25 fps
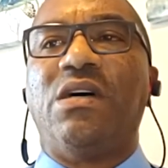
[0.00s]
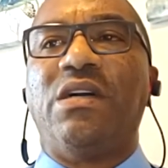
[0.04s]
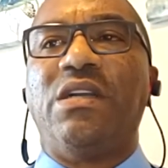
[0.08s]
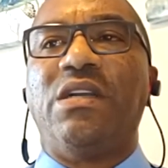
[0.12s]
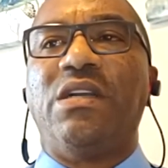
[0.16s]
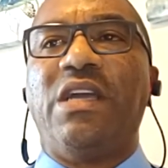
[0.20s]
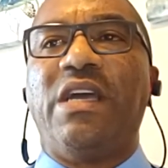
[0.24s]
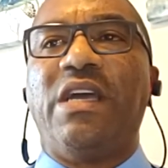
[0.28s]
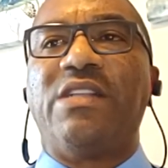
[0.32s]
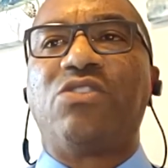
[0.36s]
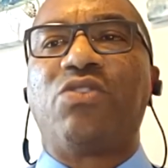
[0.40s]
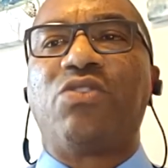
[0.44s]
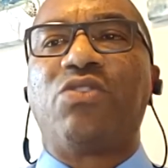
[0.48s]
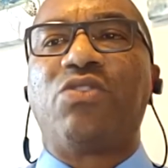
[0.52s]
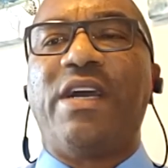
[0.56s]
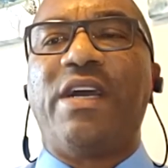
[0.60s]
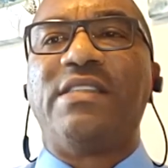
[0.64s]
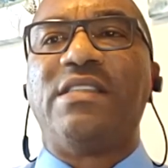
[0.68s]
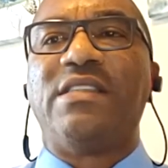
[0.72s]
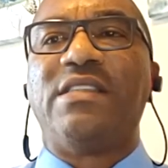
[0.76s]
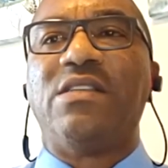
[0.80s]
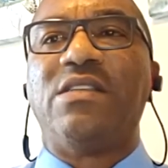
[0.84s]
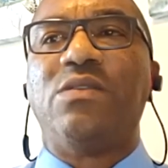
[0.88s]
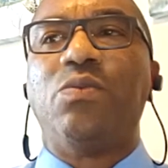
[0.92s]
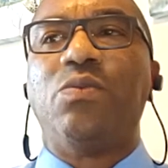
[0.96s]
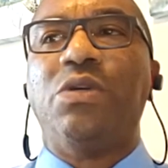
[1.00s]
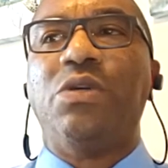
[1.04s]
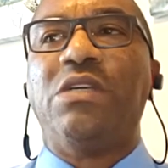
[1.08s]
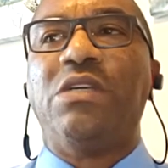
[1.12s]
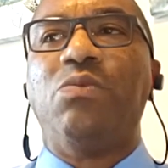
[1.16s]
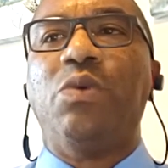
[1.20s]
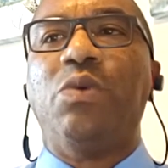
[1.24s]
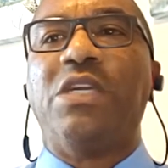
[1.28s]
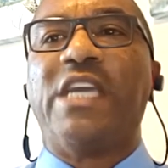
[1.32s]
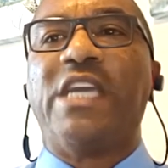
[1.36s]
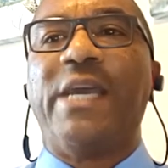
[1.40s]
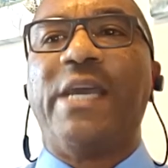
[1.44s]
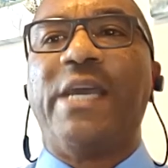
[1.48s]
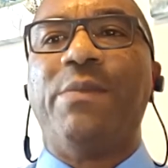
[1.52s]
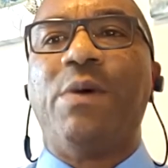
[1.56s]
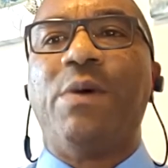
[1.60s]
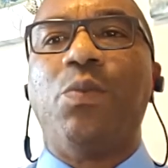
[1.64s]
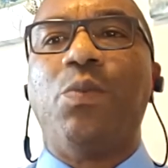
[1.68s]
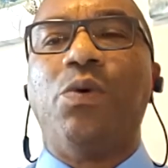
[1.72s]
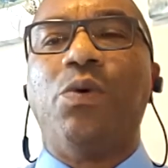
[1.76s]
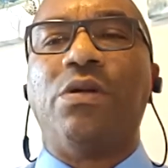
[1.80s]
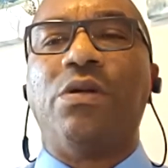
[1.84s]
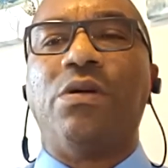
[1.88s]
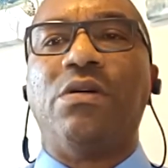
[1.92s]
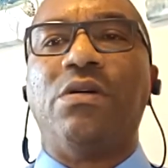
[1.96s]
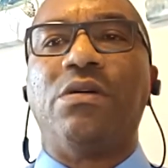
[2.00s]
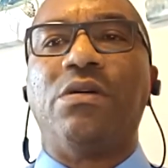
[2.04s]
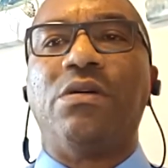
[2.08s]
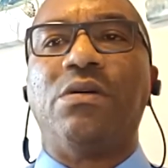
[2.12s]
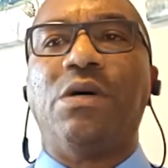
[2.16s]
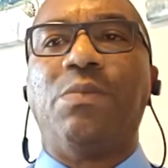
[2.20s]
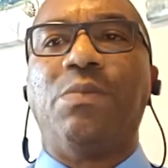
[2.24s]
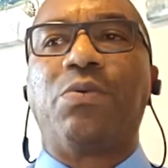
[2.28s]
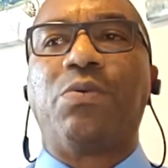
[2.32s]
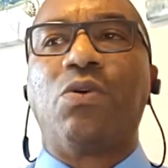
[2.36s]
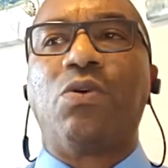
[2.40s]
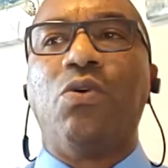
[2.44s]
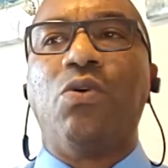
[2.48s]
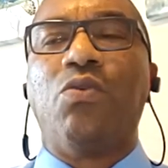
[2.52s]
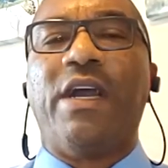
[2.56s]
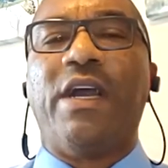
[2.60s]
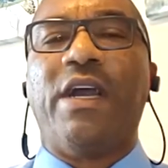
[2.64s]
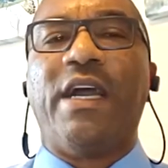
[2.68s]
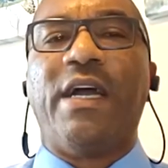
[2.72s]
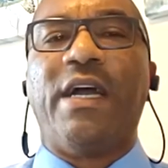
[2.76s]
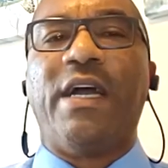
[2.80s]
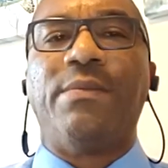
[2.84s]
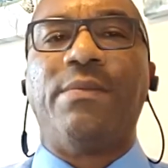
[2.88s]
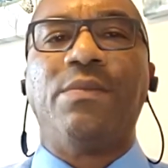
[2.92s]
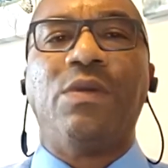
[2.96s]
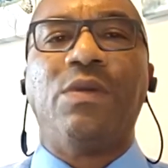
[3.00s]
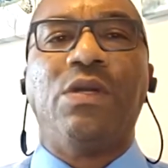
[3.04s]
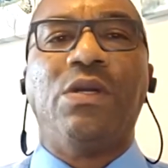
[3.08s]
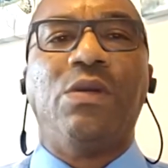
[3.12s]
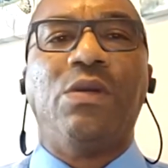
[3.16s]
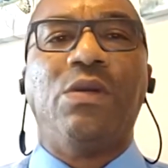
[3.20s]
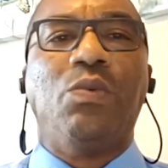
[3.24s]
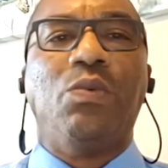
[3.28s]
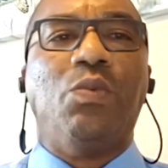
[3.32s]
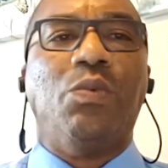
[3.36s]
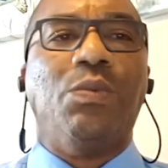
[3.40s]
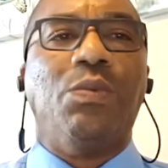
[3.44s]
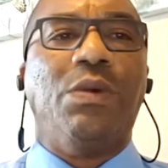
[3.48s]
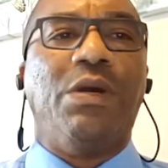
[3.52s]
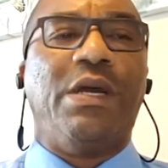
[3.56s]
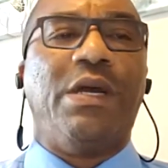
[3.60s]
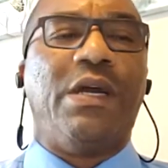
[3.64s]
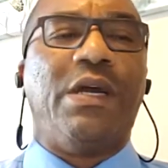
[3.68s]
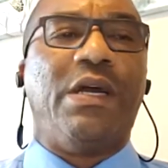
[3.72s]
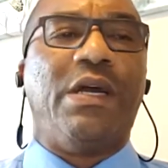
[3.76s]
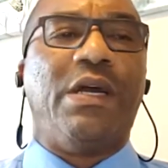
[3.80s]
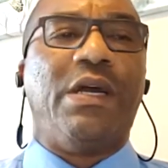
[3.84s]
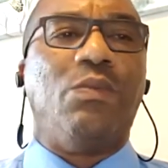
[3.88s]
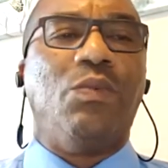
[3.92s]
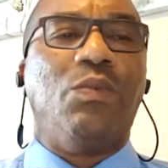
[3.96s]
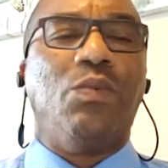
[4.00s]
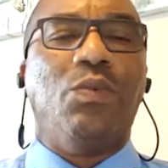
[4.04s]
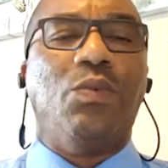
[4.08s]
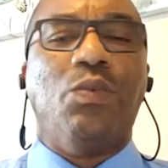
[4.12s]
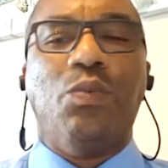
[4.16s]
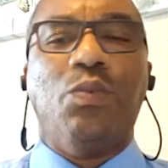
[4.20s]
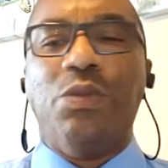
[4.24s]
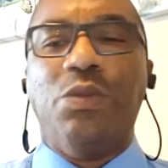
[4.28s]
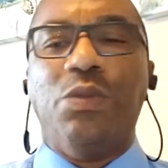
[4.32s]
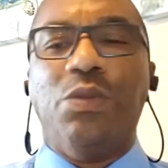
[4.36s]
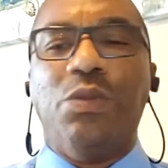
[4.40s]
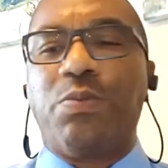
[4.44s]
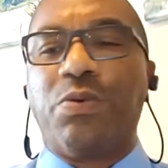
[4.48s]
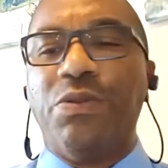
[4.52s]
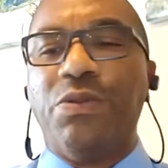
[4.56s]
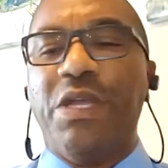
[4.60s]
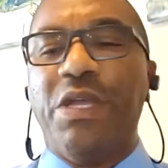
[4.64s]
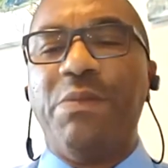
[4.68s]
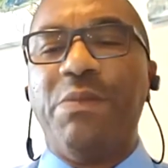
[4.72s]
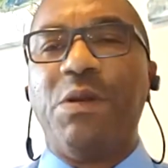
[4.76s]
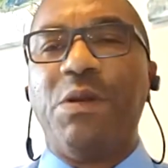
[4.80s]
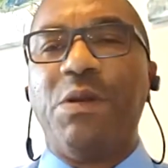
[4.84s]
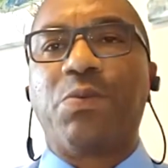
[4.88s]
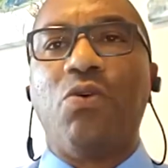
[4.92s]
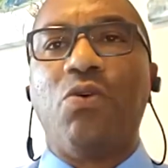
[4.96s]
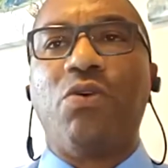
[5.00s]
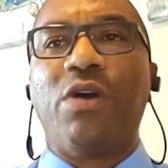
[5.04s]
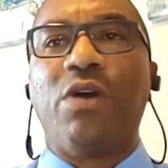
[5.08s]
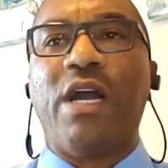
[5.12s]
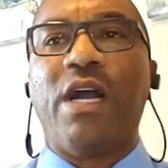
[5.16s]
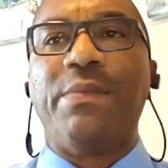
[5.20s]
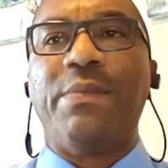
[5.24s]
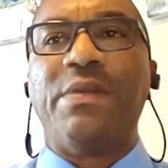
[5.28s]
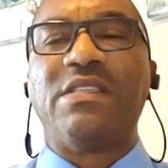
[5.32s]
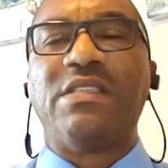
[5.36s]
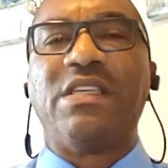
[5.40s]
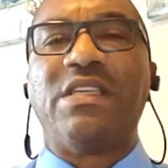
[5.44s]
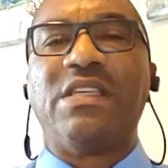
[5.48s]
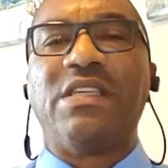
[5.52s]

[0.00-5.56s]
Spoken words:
in transit, we came up with a program, and the name of the program is the